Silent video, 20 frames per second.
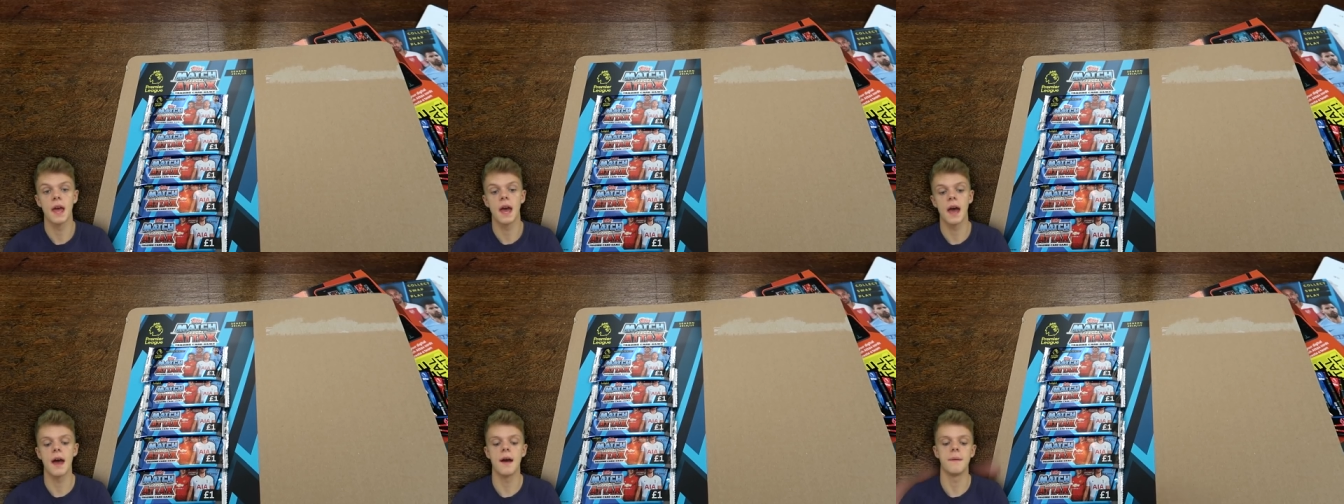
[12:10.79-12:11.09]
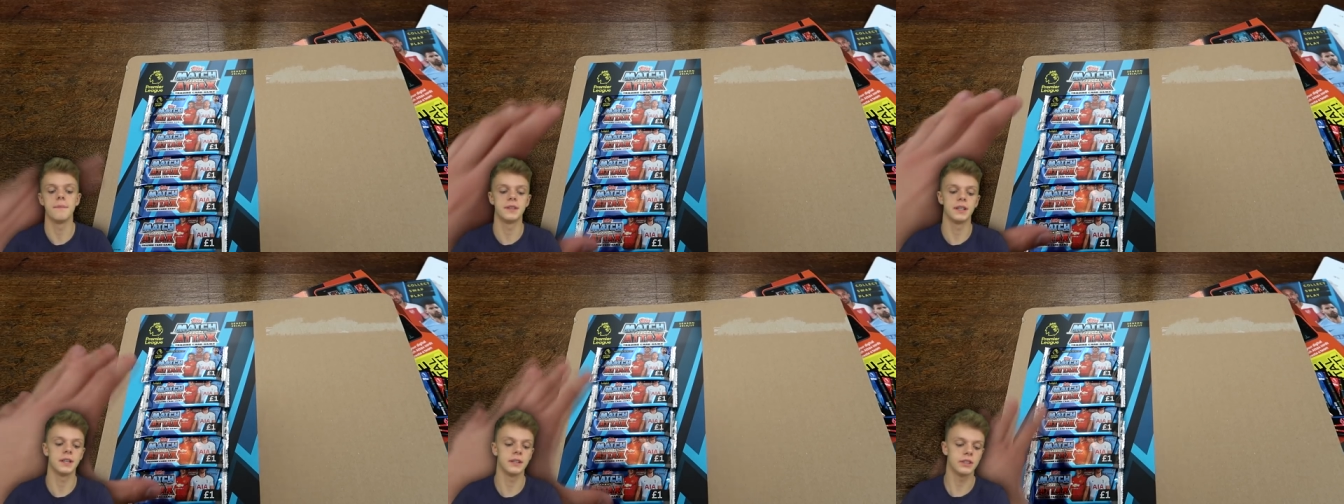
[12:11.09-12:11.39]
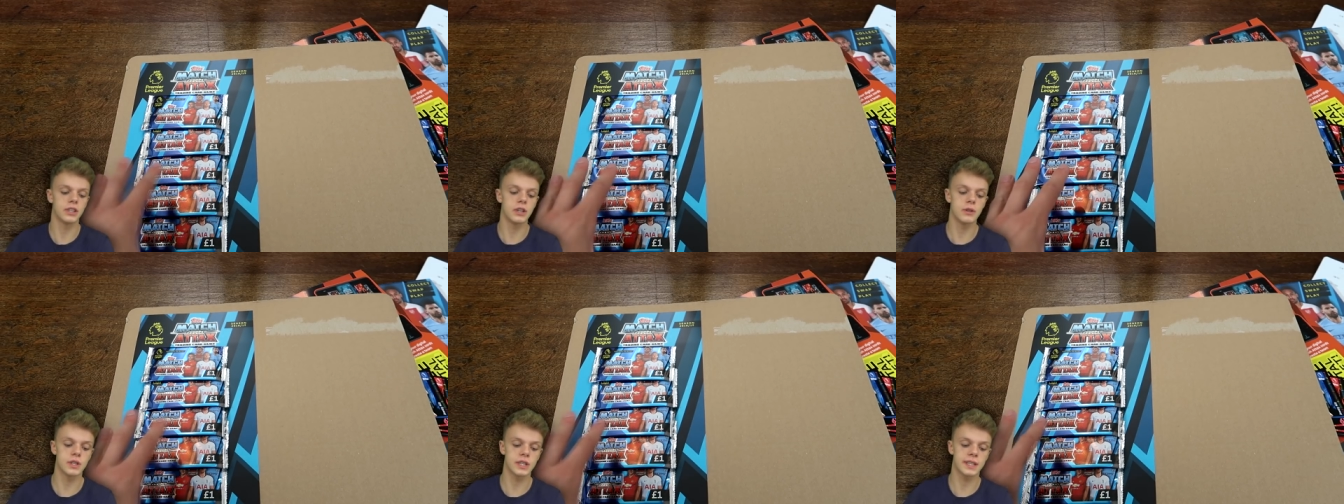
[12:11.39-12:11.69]
Um, so you
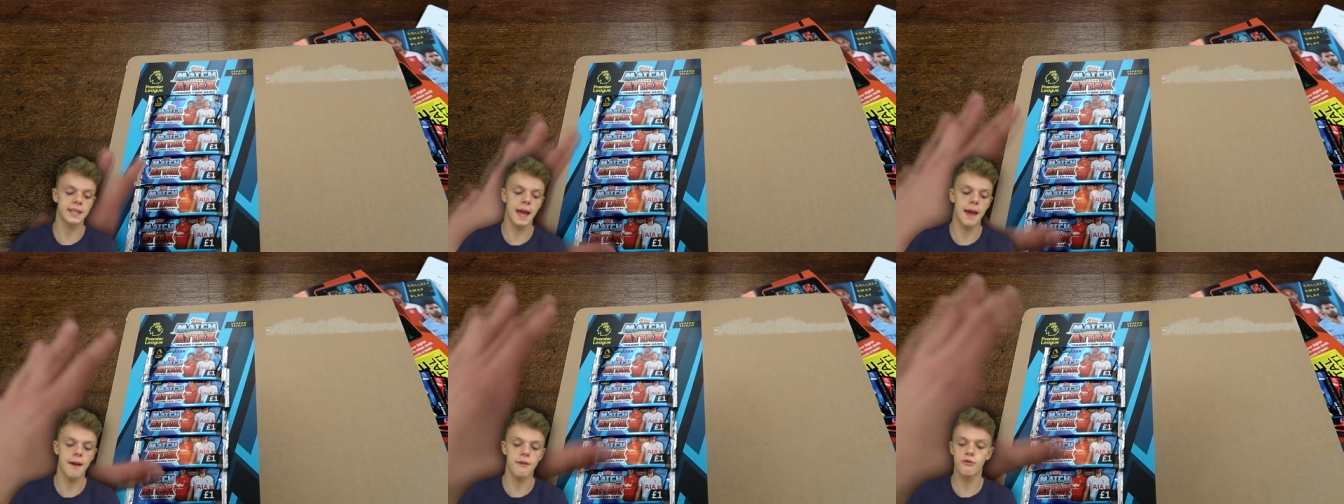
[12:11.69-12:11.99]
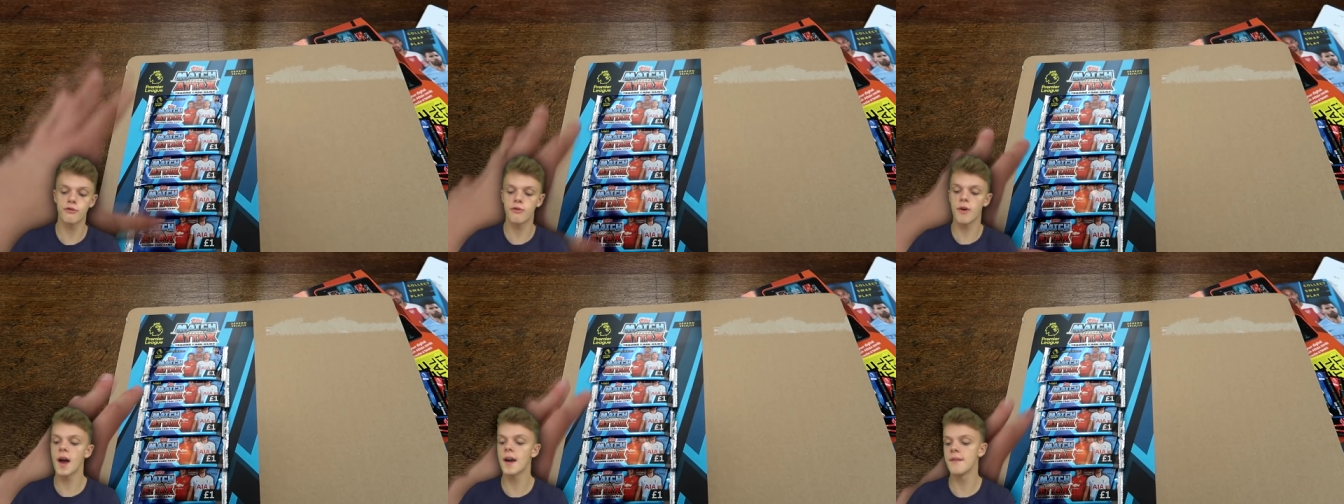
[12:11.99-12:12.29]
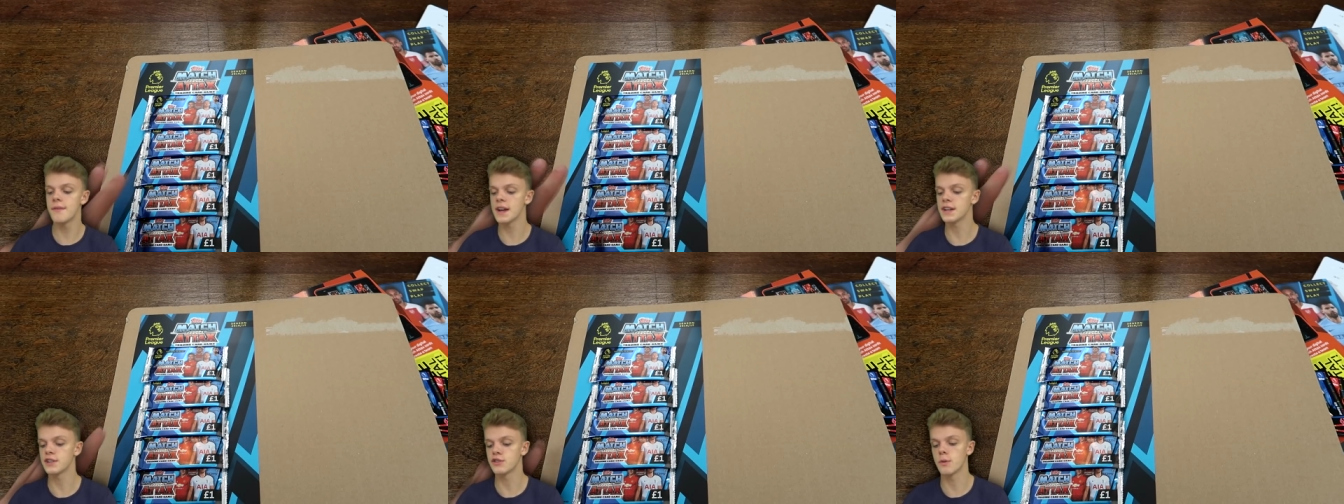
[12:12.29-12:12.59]
do just get
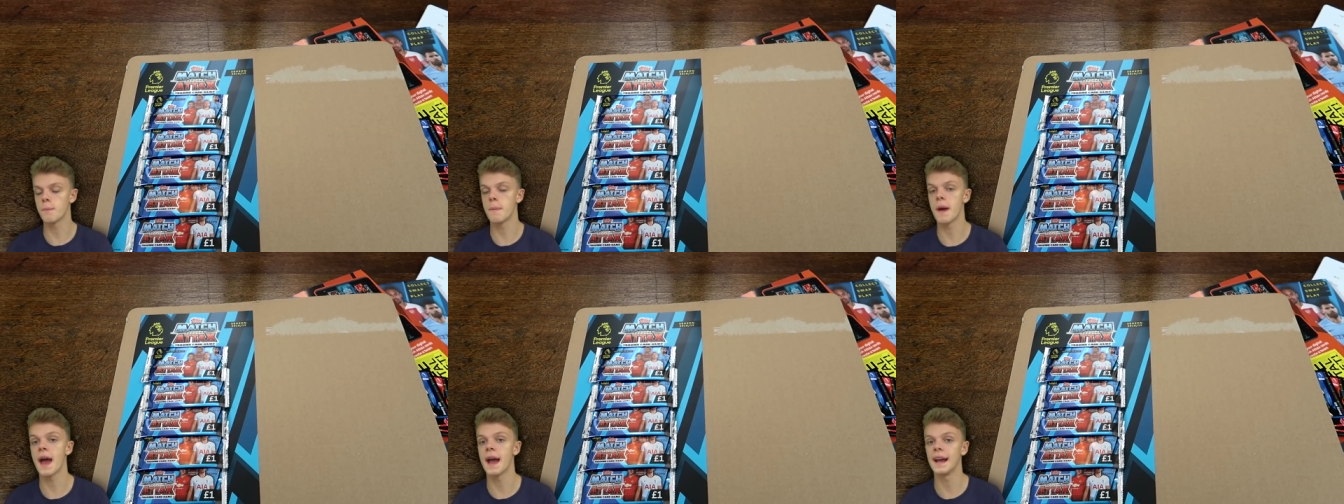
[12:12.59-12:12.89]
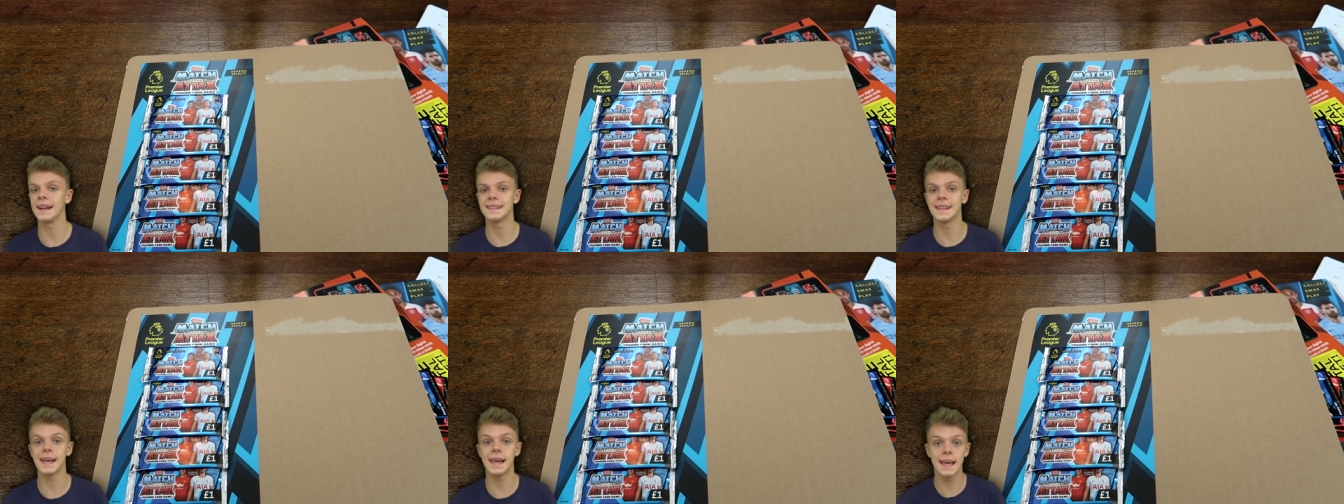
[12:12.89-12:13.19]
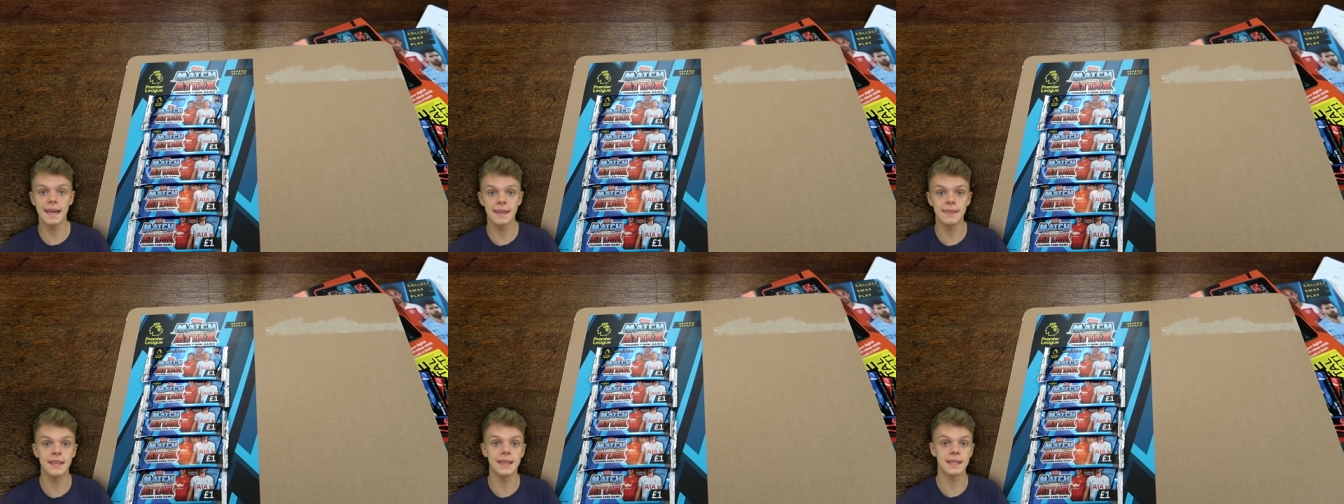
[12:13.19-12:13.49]
five extra packs
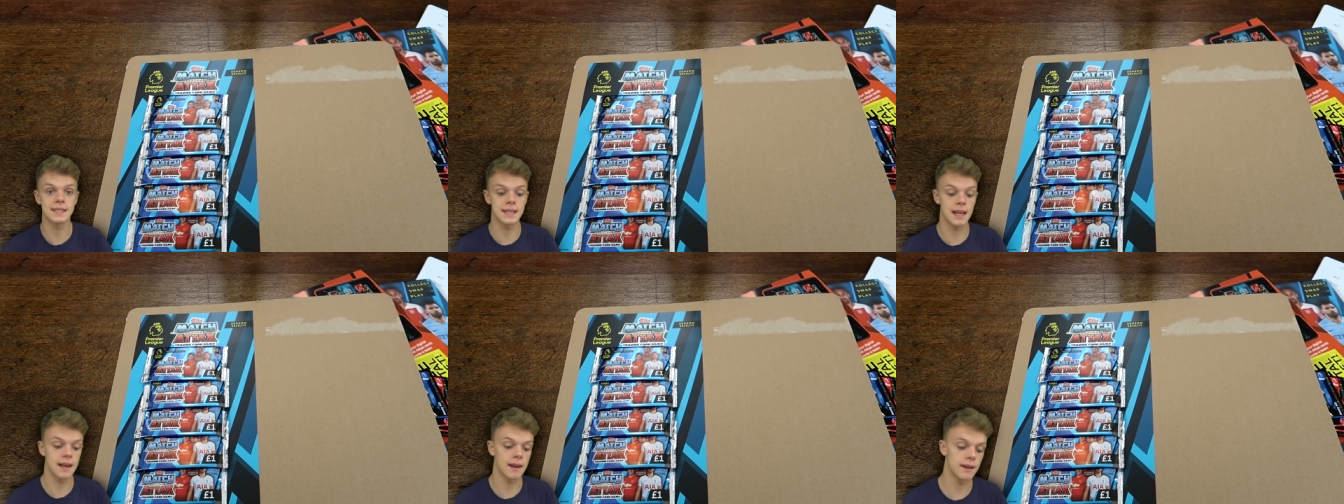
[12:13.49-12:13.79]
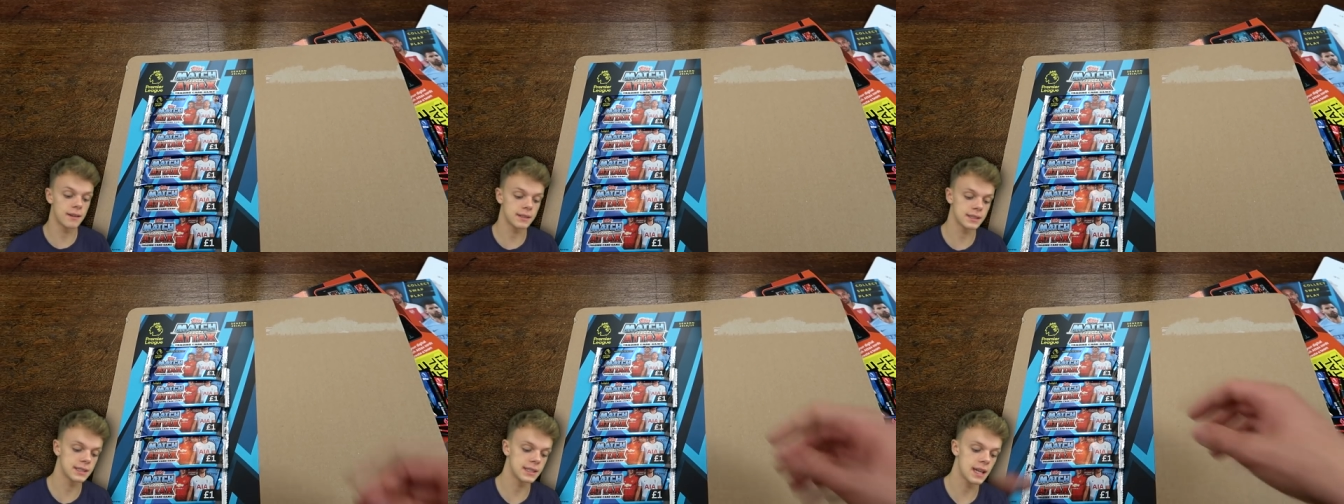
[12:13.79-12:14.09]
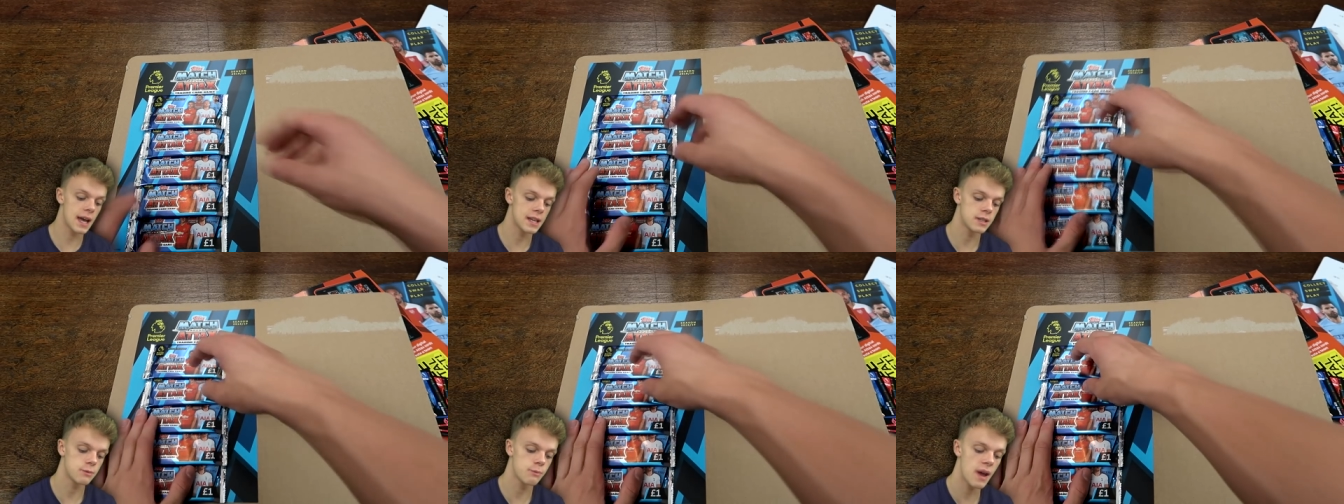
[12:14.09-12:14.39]
in this deluxe
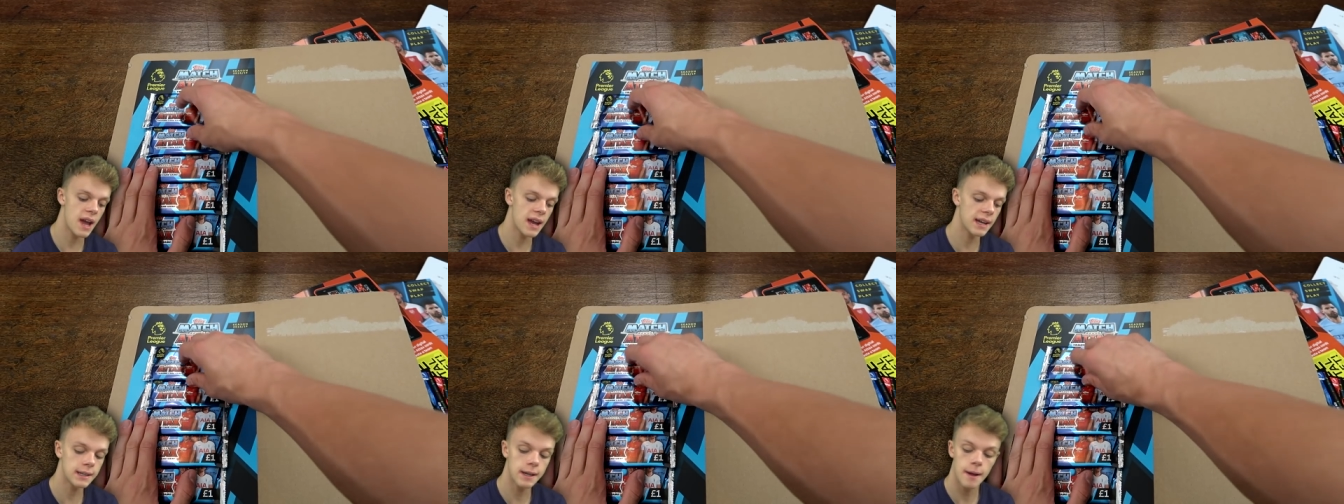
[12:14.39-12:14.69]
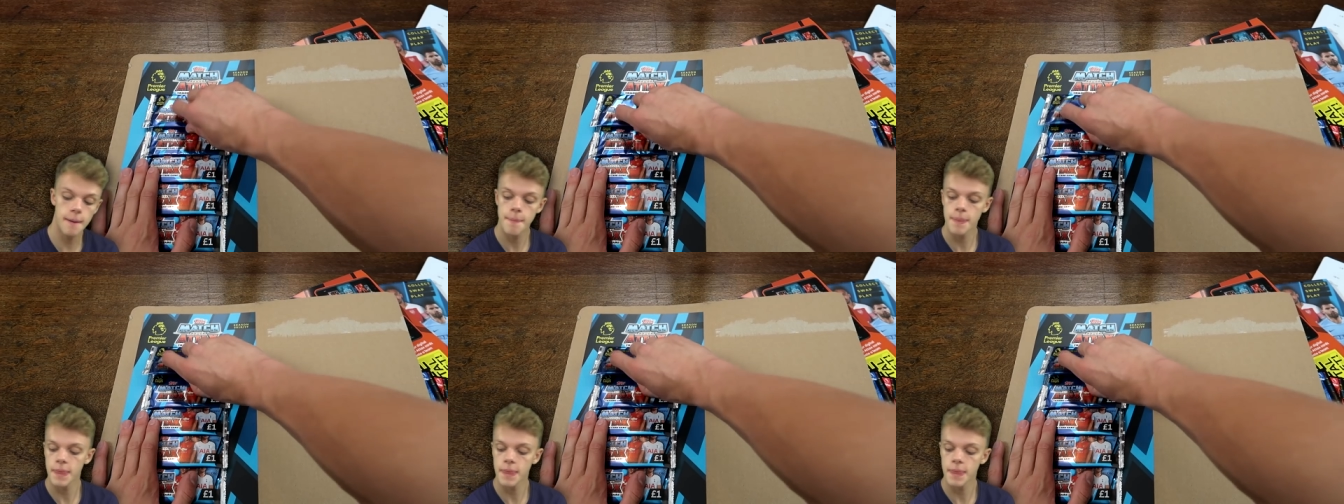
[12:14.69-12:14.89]
starter pack